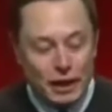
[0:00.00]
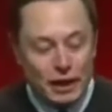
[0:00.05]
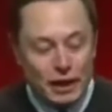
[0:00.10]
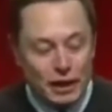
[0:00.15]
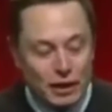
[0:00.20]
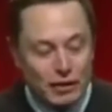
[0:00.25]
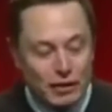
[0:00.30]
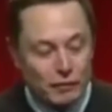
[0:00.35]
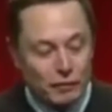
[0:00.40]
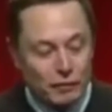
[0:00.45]

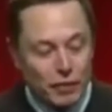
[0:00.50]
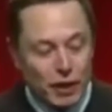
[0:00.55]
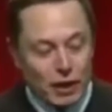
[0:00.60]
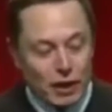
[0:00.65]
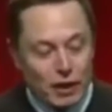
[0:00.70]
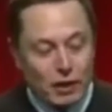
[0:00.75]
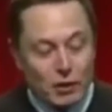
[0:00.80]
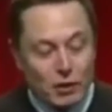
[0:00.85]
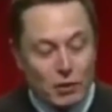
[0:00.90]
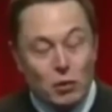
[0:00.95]

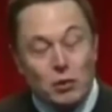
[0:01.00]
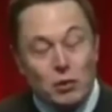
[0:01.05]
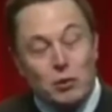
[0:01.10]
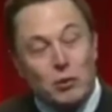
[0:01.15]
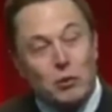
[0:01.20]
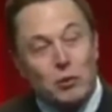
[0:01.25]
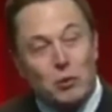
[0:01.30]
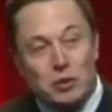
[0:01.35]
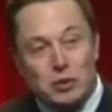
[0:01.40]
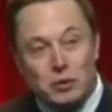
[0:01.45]
Well,
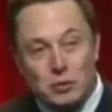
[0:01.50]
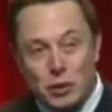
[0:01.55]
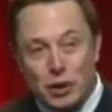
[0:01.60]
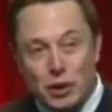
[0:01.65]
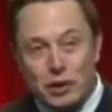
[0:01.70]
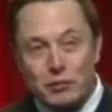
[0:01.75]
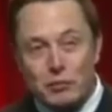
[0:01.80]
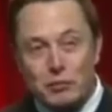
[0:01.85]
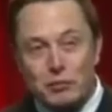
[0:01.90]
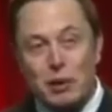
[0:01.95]

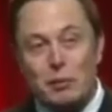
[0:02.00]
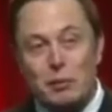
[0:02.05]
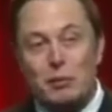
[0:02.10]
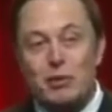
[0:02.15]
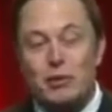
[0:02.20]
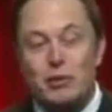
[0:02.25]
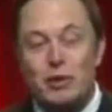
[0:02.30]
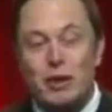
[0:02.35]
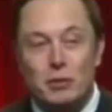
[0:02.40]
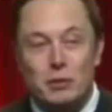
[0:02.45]
when my
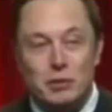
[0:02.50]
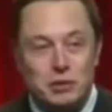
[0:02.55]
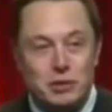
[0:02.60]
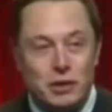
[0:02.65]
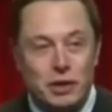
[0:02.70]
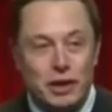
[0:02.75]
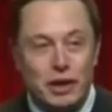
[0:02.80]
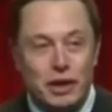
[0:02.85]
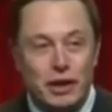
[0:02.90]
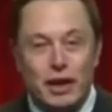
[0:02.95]
brother and I were
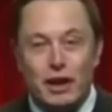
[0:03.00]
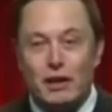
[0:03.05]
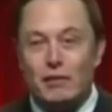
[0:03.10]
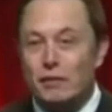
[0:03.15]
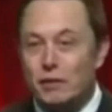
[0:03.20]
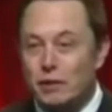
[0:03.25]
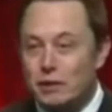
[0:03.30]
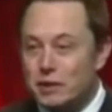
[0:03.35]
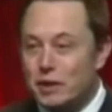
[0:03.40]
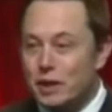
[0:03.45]
starting our
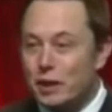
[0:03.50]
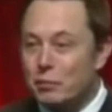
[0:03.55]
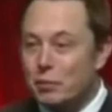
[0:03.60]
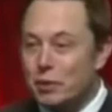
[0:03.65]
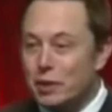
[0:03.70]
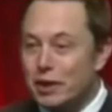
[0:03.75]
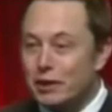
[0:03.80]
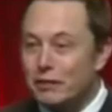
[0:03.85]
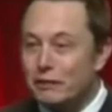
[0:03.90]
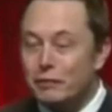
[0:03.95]
first
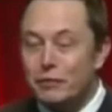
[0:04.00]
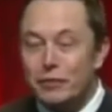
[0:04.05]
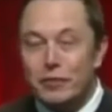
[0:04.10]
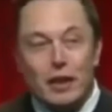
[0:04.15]
company,